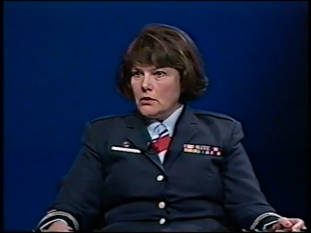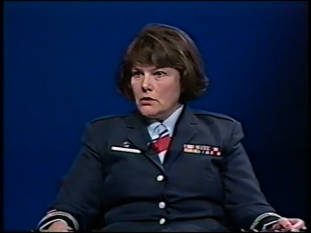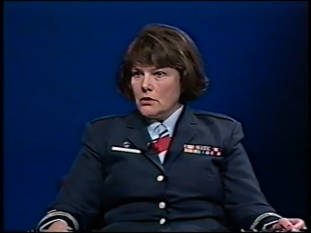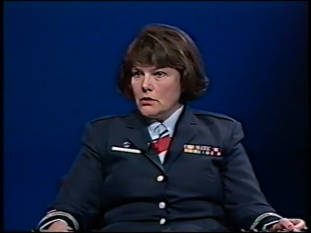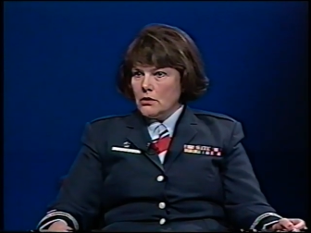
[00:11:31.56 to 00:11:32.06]

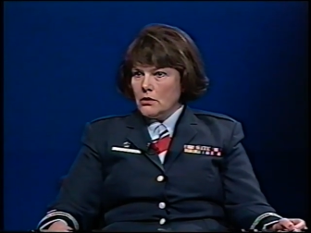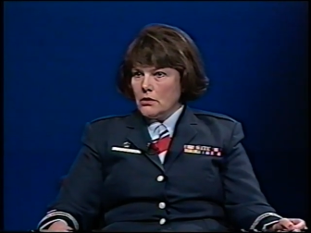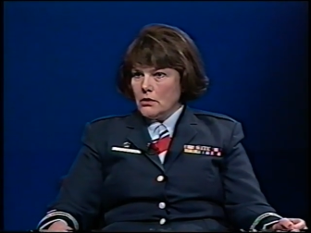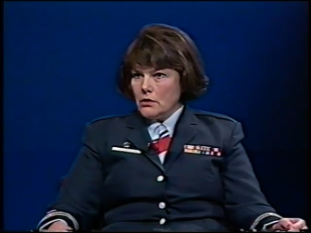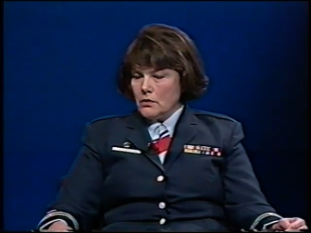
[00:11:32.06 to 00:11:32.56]
No, it
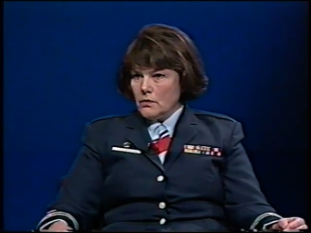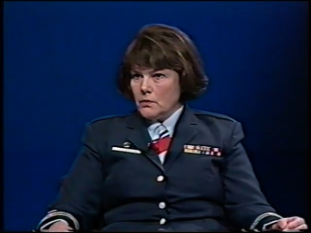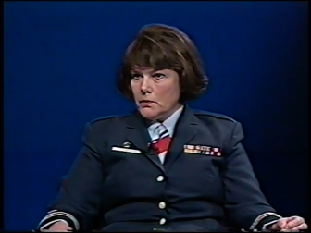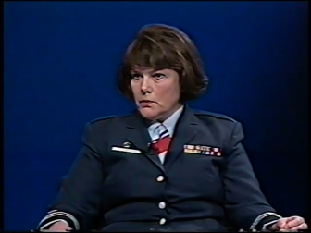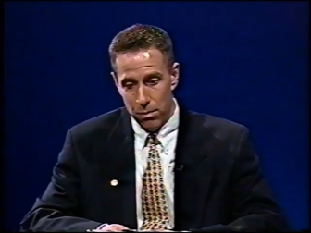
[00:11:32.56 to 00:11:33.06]
doesn't, uh,
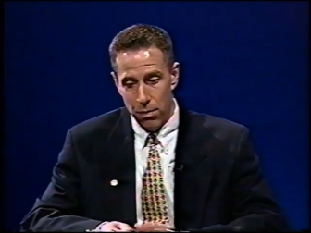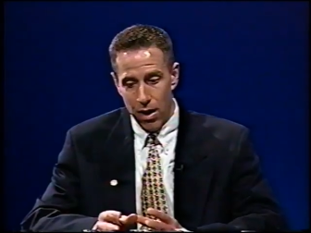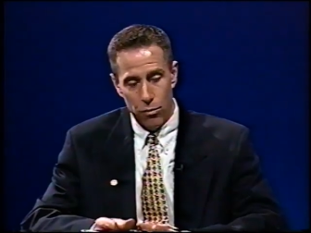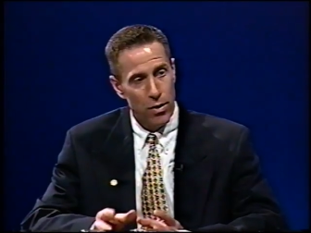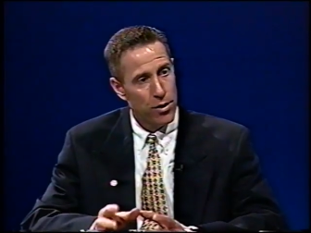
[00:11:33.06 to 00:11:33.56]

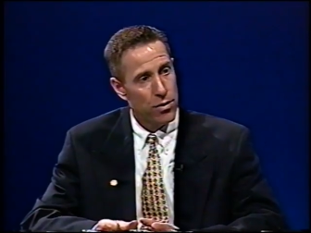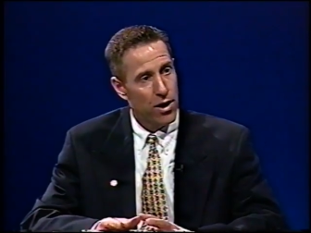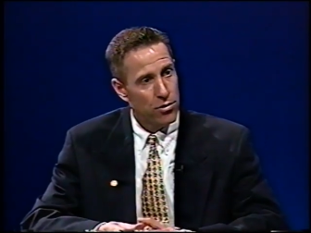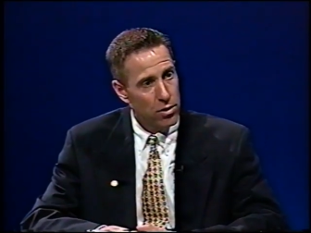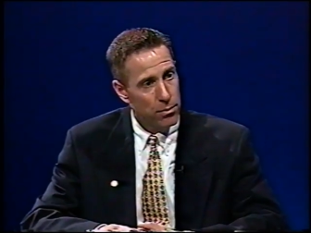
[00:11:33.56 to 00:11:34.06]
but
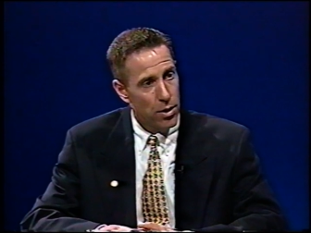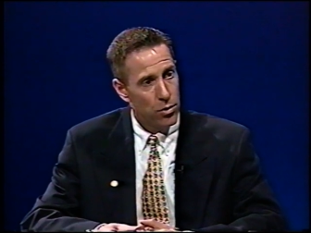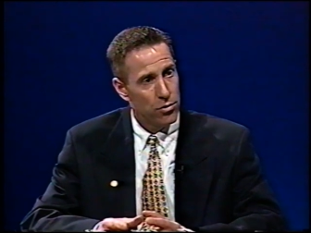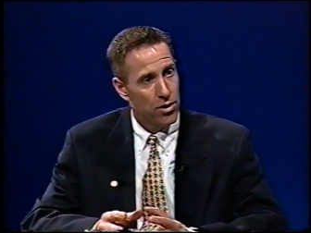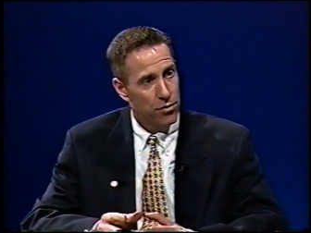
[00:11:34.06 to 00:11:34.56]
recreational
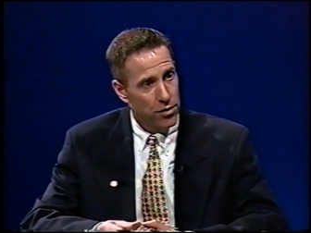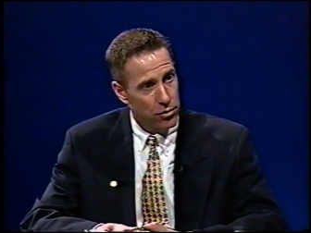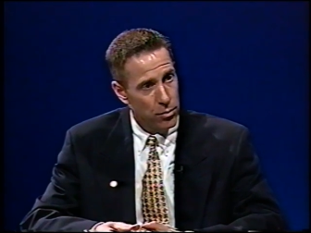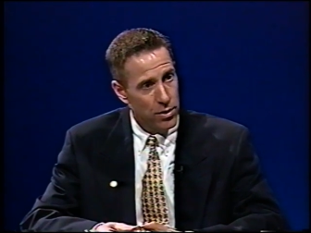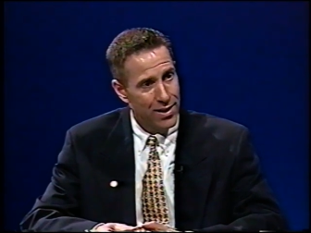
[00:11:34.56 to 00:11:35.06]
boaters and
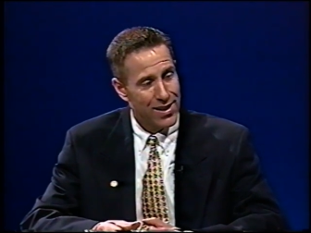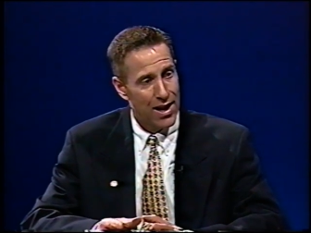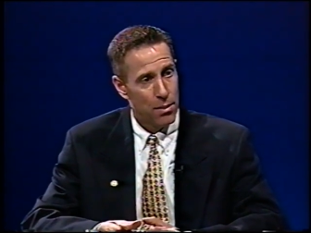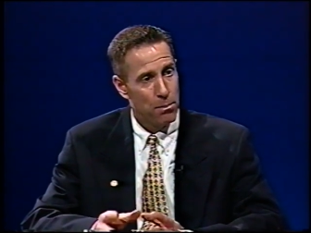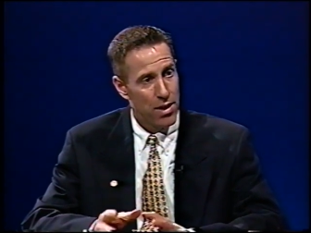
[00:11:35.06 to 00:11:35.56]
fishermen
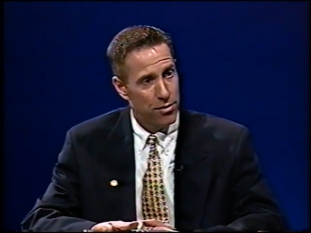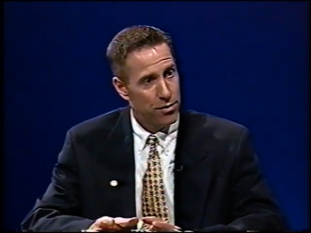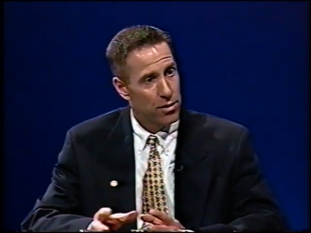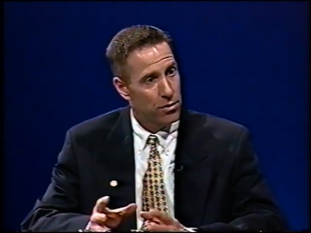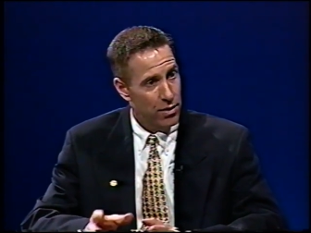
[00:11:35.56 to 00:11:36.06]
can
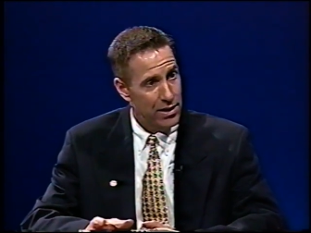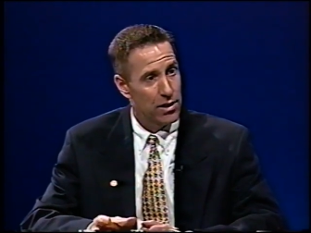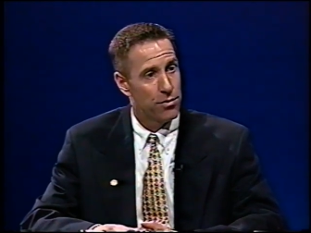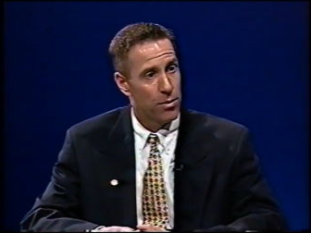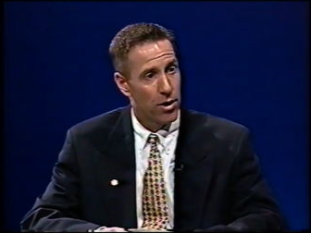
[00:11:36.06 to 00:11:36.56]
benefit
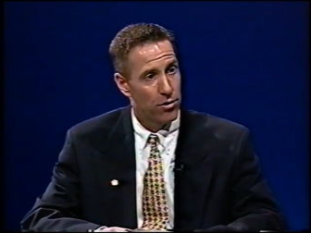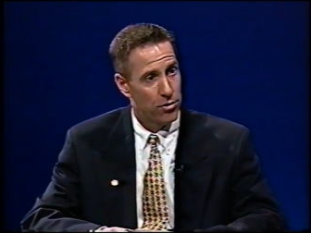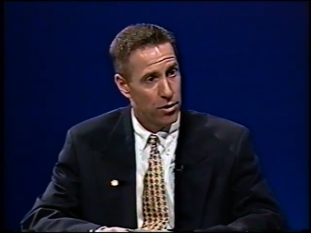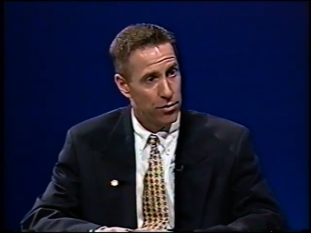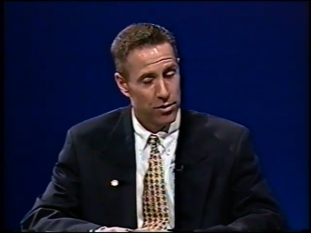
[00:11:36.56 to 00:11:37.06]
greatly from our
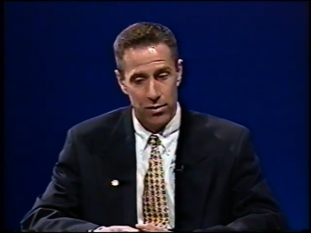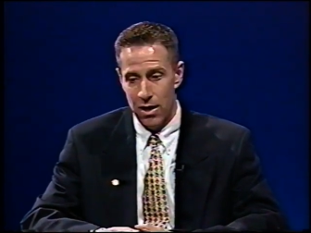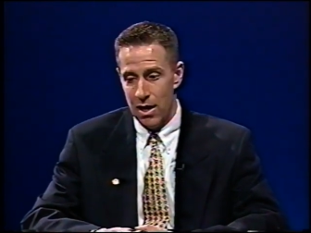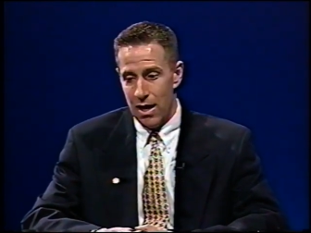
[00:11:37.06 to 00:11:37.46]
service.